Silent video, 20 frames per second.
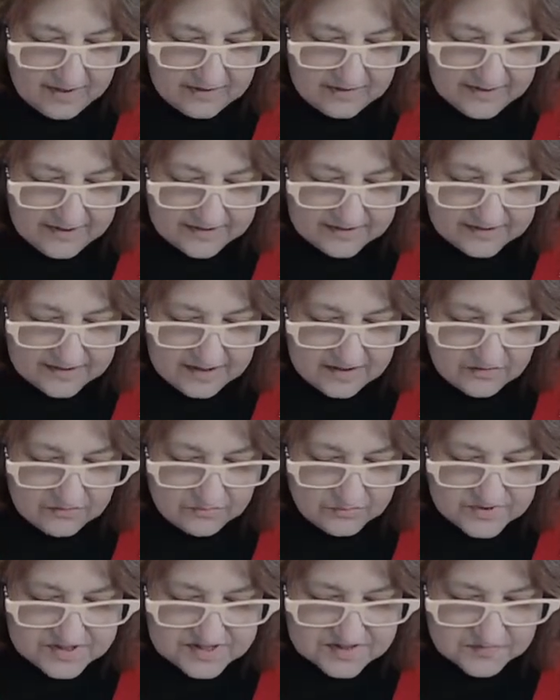
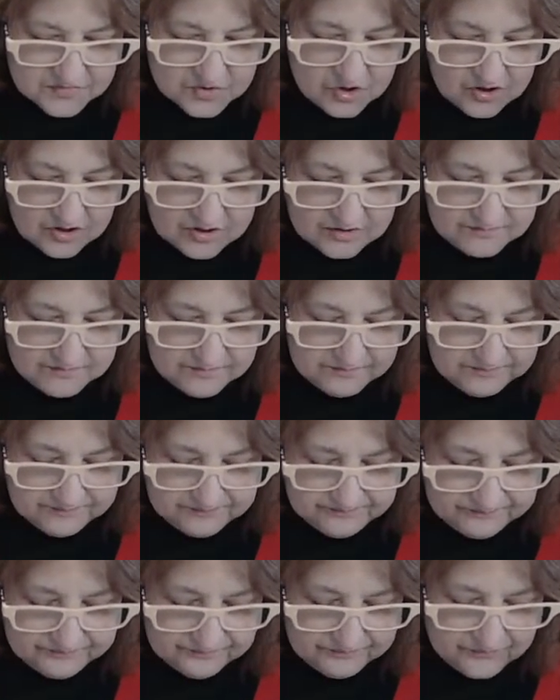wisdom card,
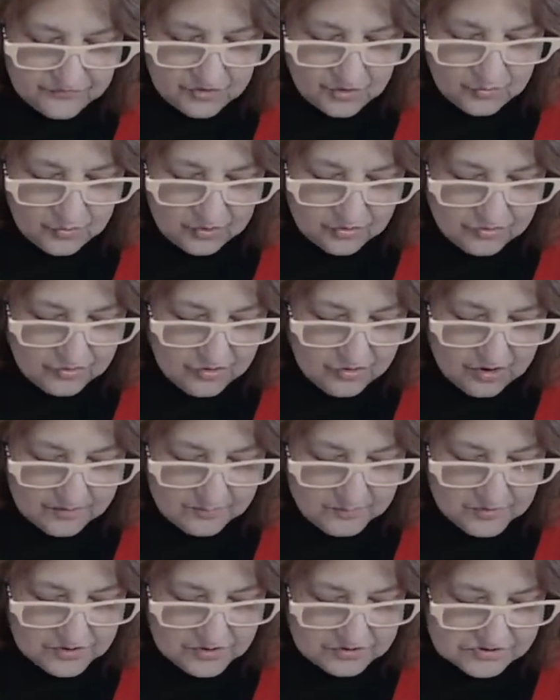oracle
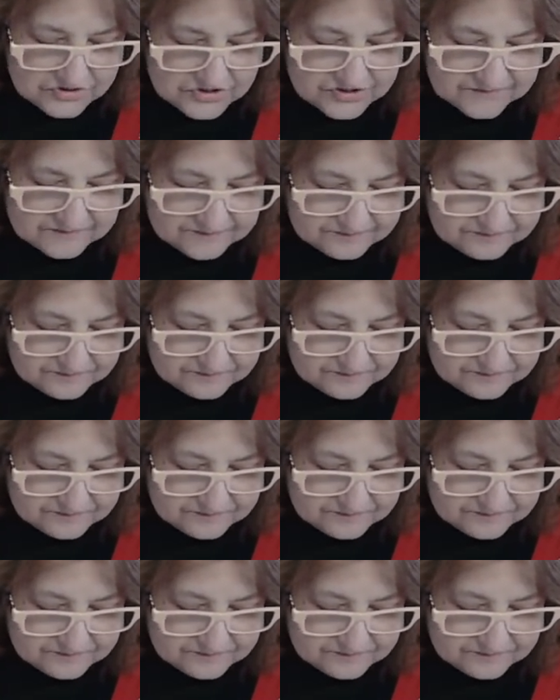card pulls.